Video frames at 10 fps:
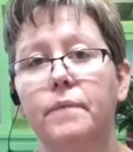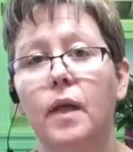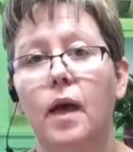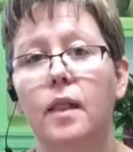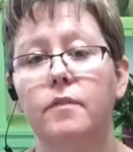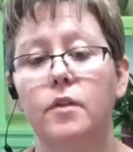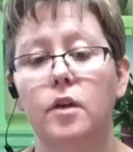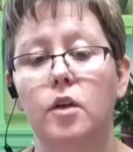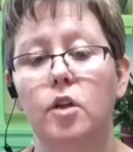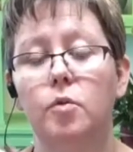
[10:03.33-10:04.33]
I left a
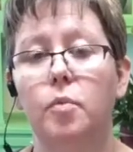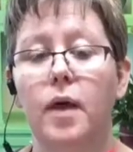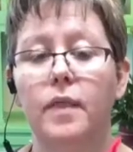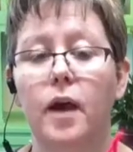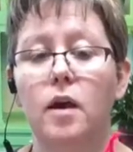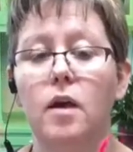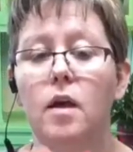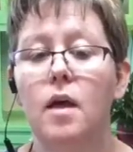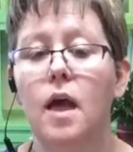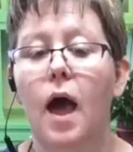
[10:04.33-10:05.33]
little loop right there.
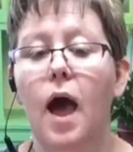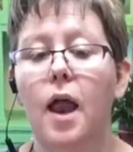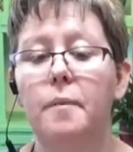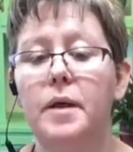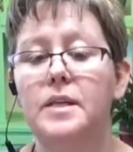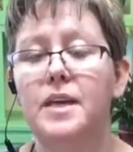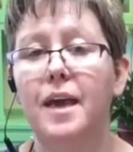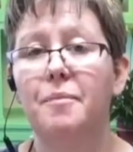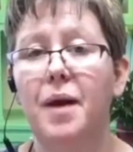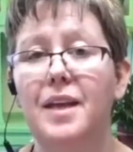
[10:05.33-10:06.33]
And I'm gonna
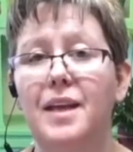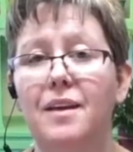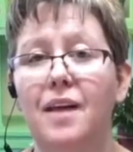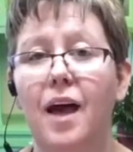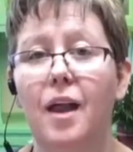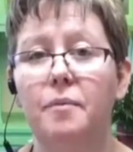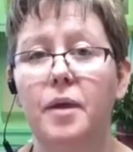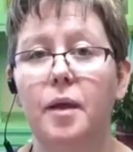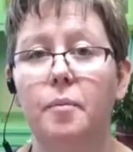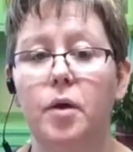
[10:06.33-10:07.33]
take my needle and I'm
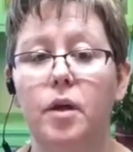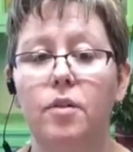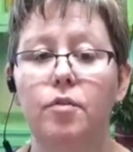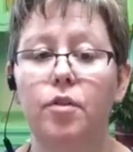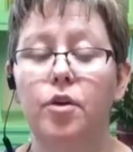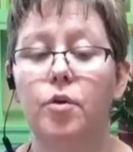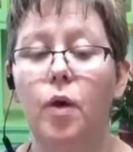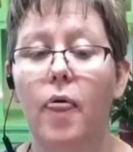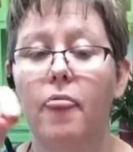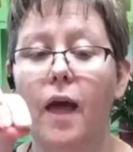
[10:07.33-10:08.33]
gonna put it through
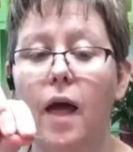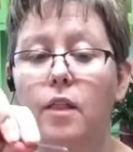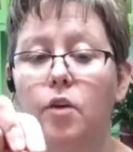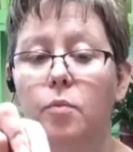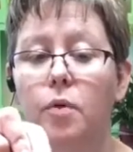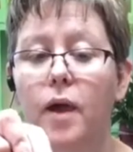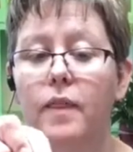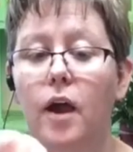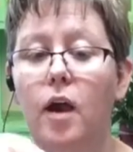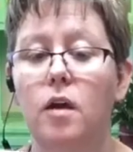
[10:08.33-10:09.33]
that loop right
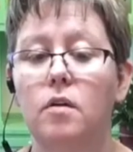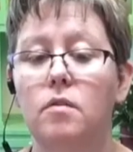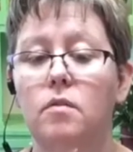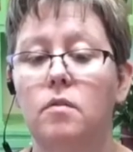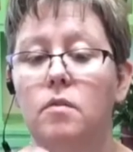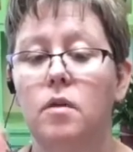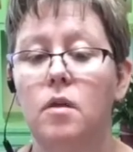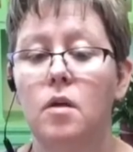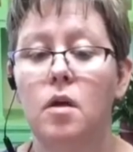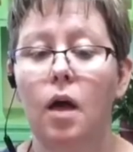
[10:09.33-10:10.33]
there.
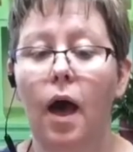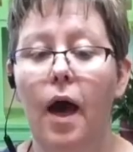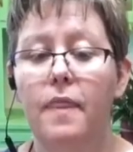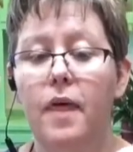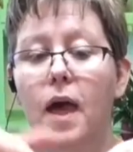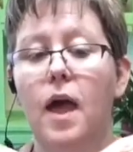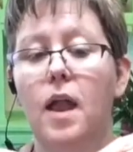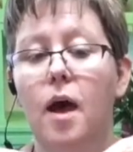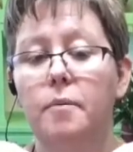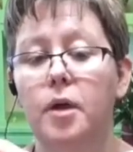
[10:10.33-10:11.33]
And then
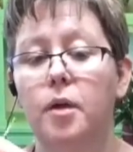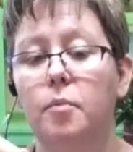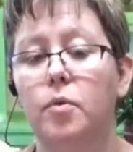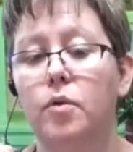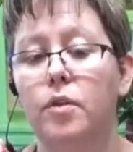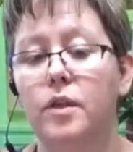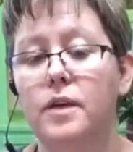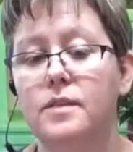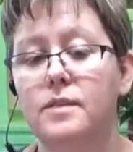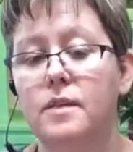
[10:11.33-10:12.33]
I'm gonna pull
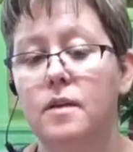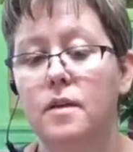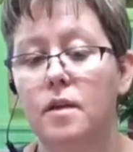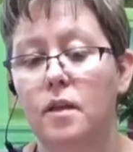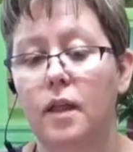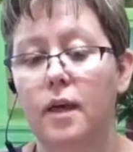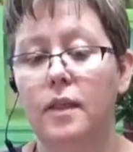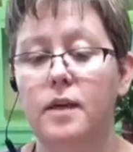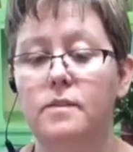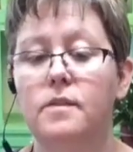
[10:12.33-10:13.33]
this like
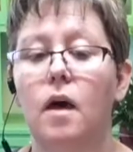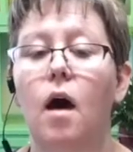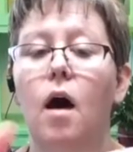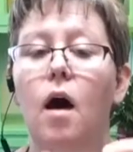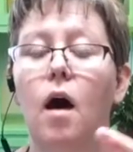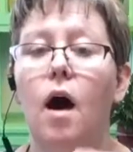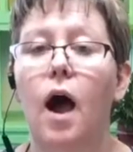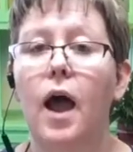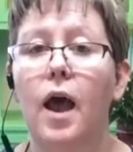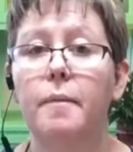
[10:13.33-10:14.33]
this.
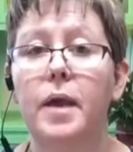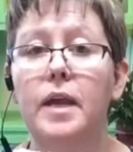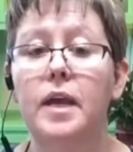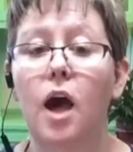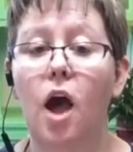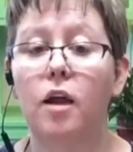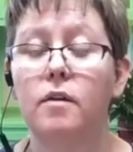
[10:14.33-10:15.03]
And I made a knot.